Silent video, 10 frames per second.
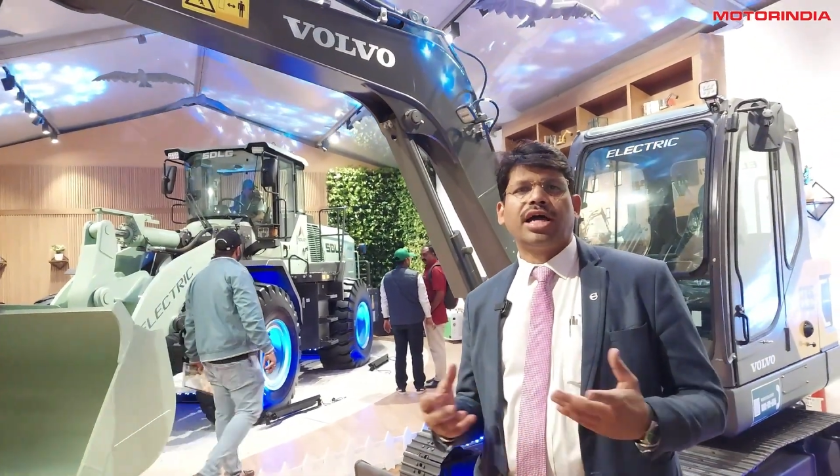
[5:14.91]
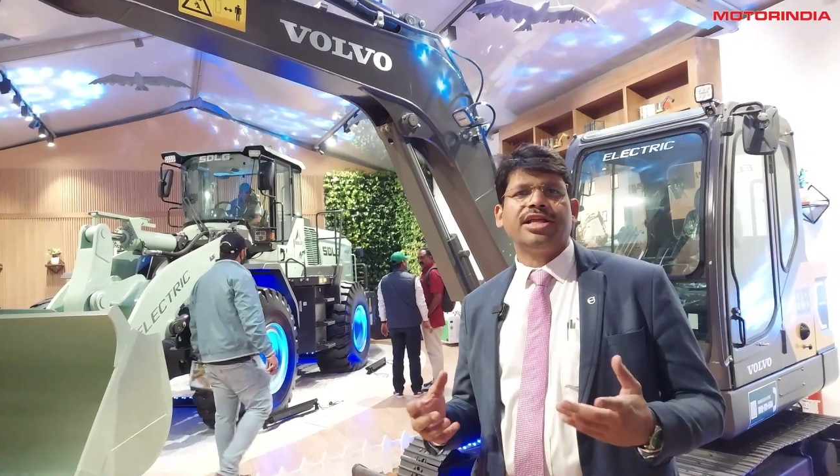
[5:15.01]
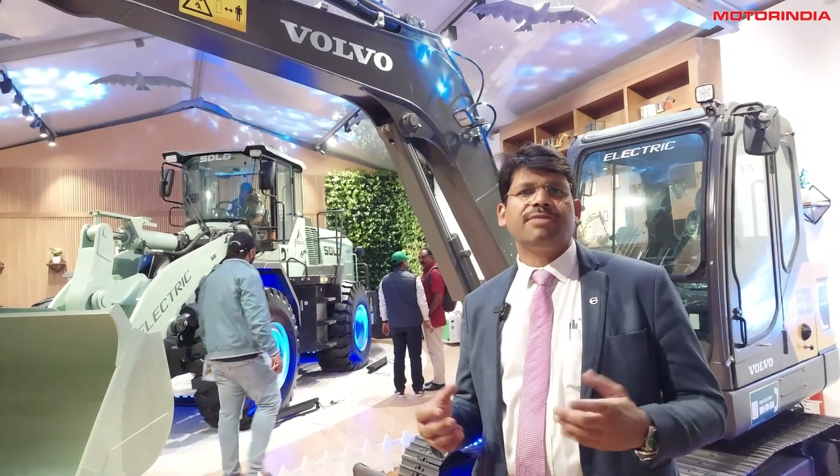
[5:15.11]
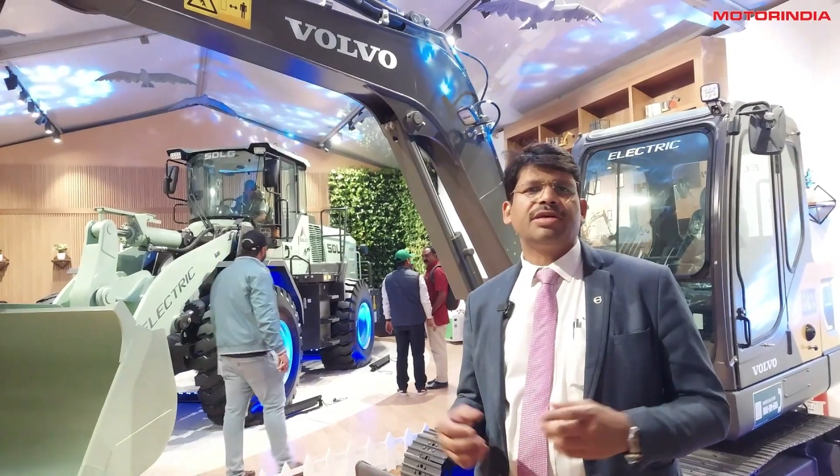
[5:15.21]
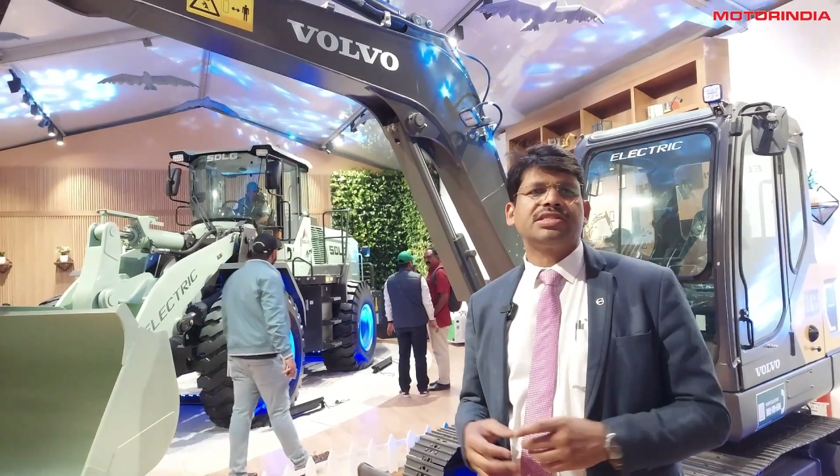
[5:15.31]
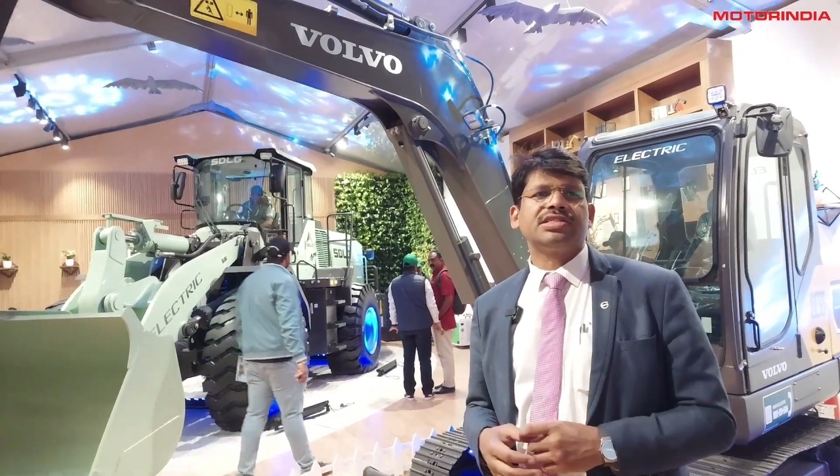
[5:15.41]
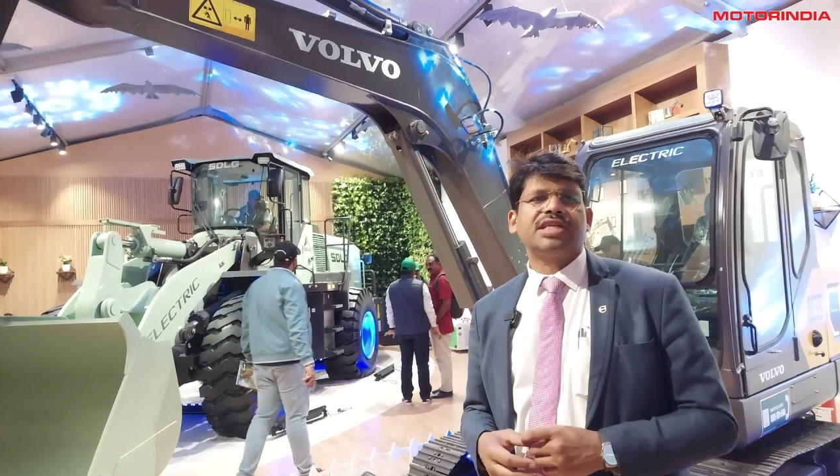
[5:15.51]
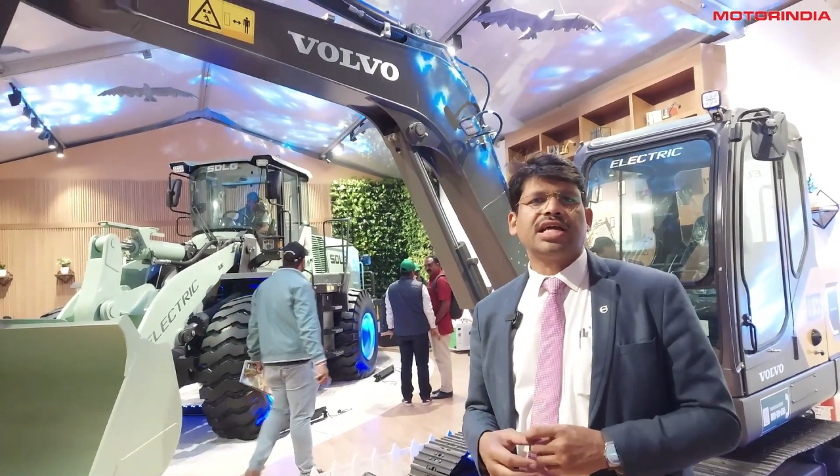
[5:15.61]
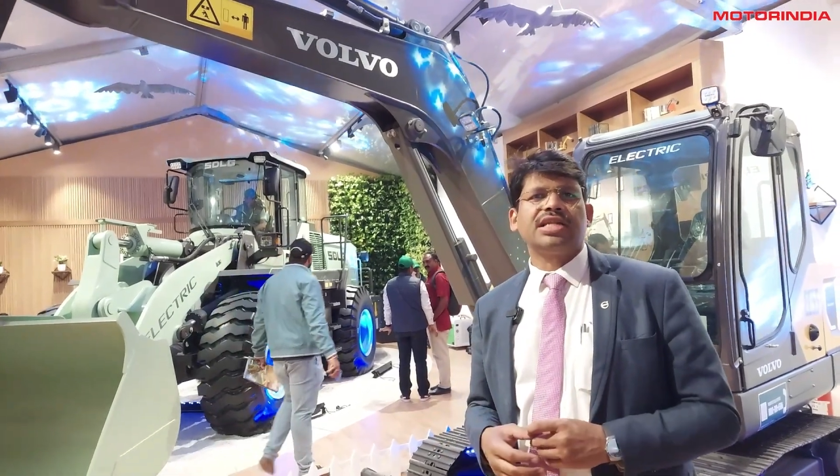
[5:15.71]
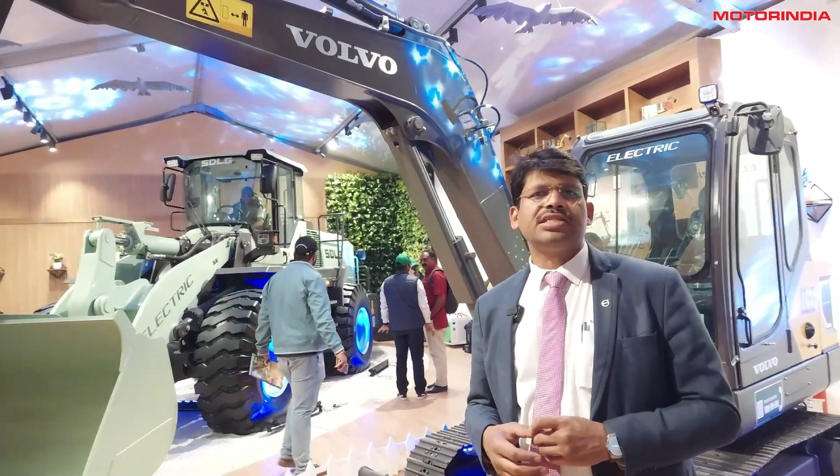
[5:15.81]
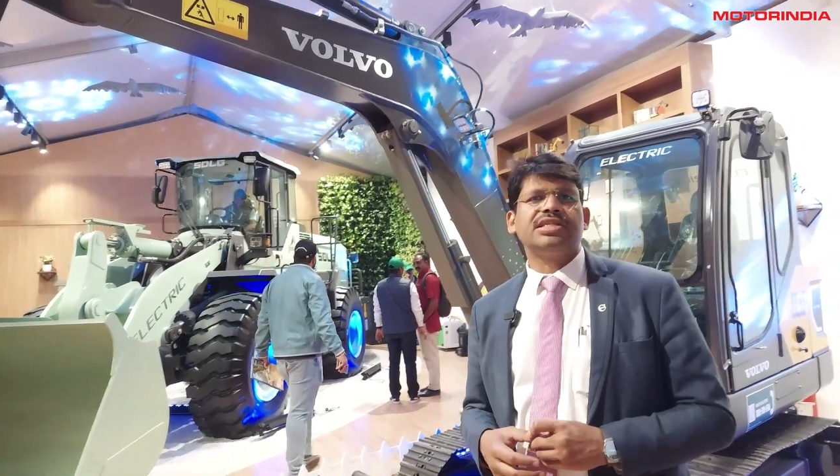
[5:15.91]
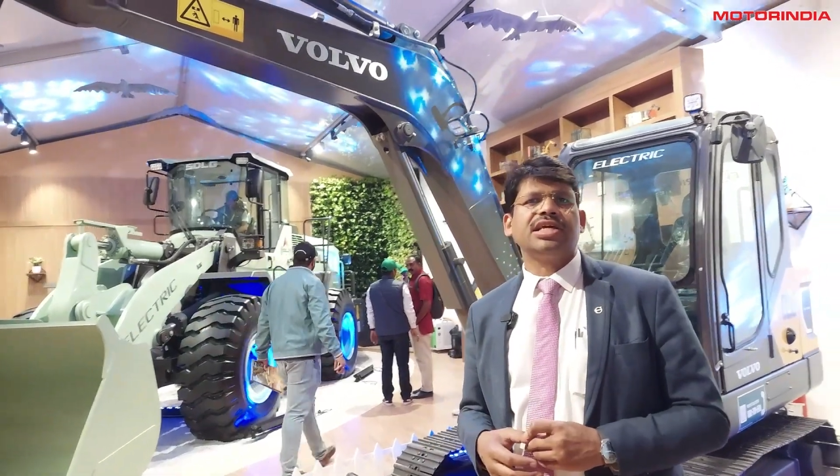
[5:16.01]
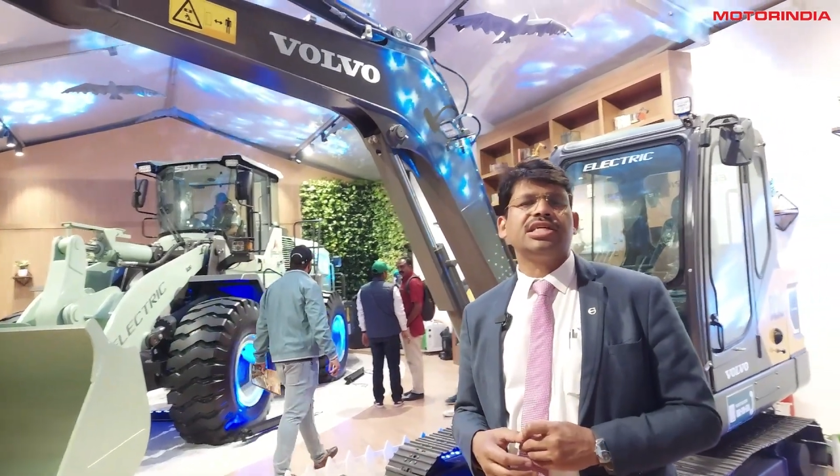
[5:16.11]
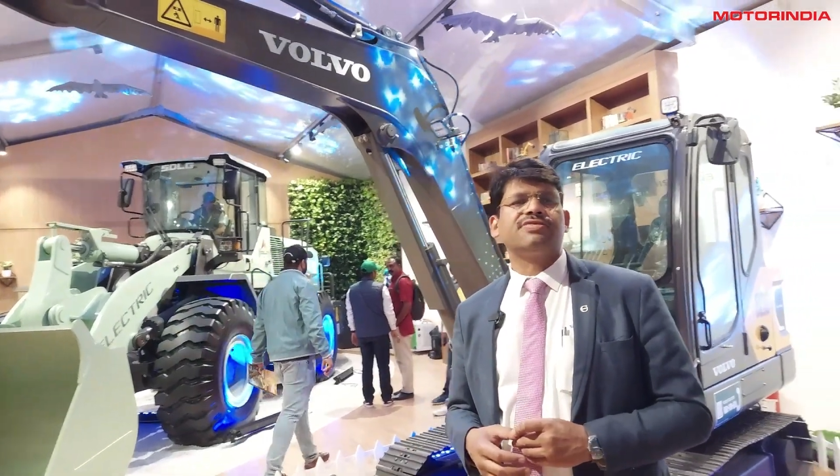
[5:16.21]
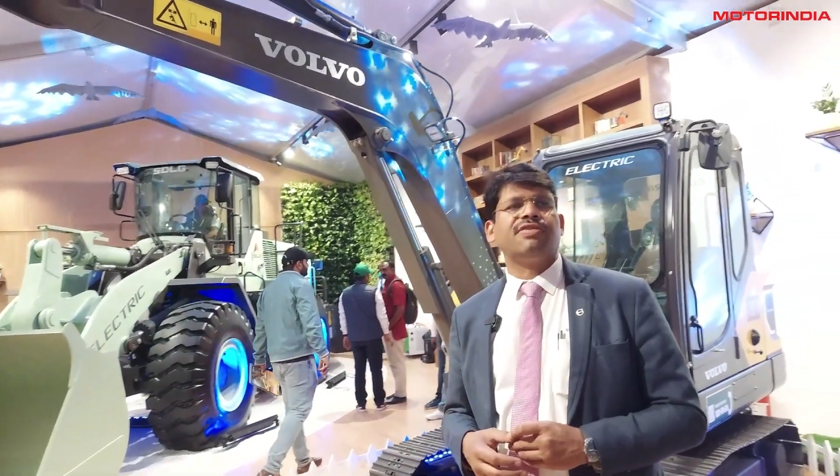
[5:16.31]
No, I think business
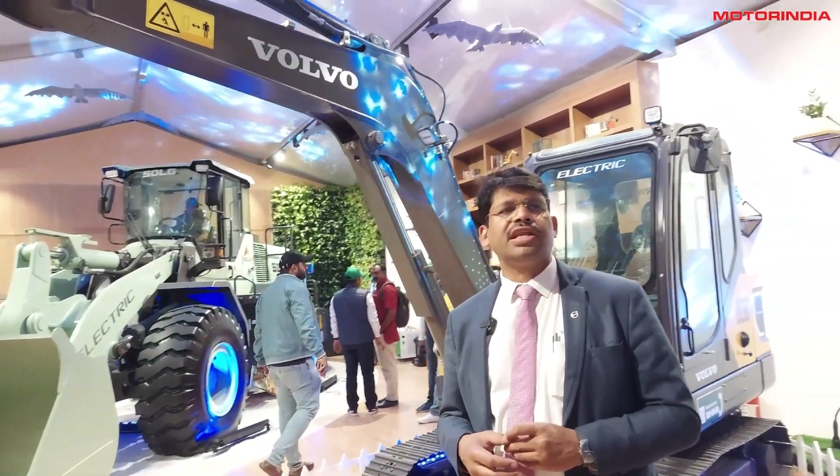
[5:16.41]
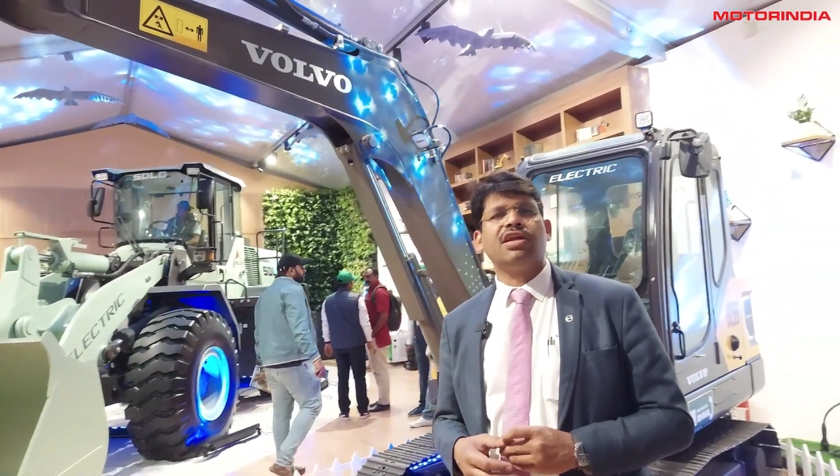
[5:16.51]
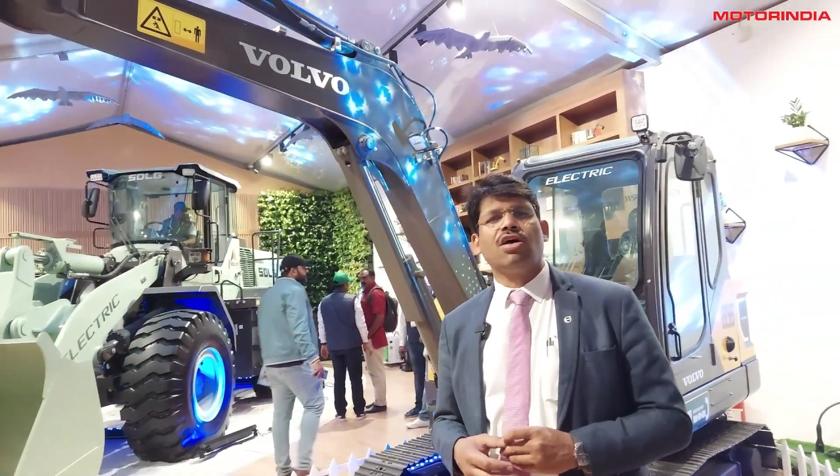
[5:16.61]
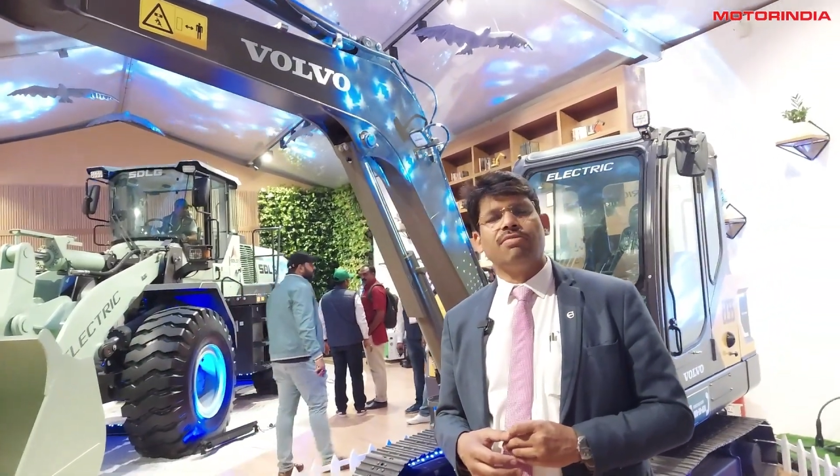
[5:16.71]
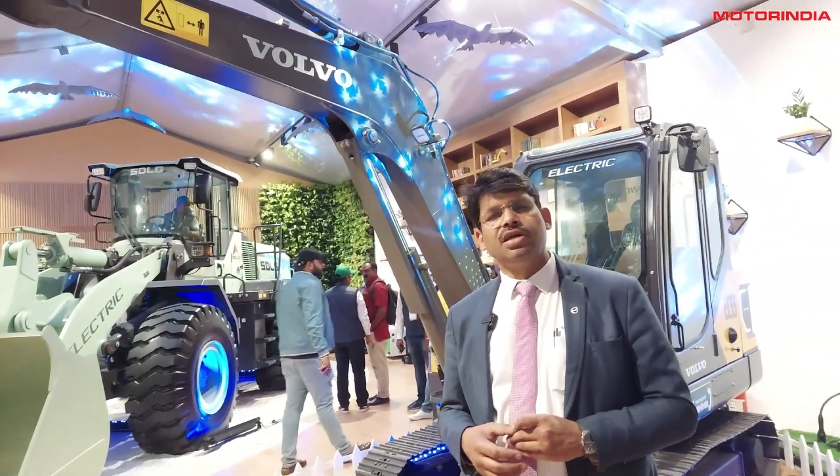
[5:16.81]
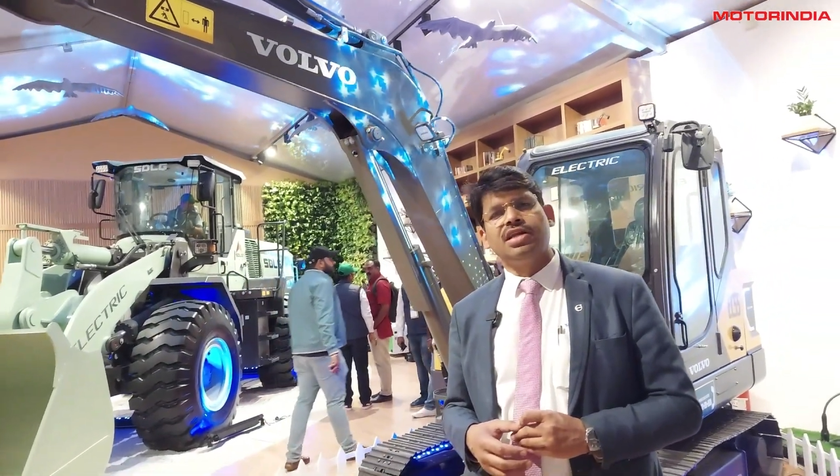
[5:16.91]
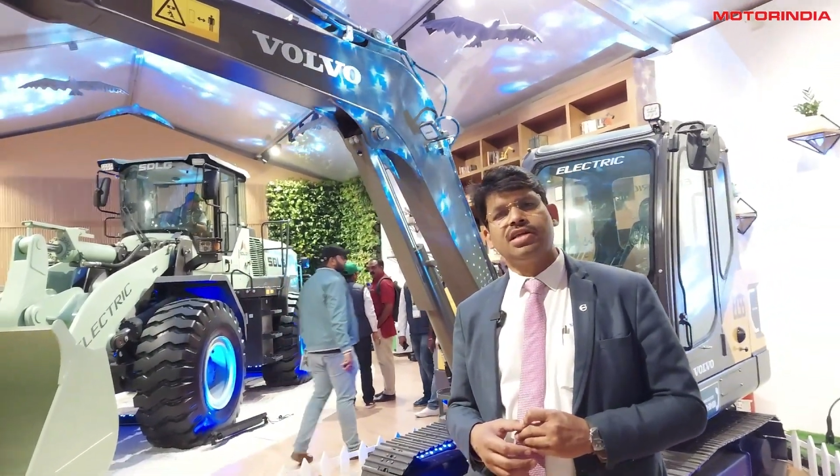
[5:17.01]
cyclicity is very common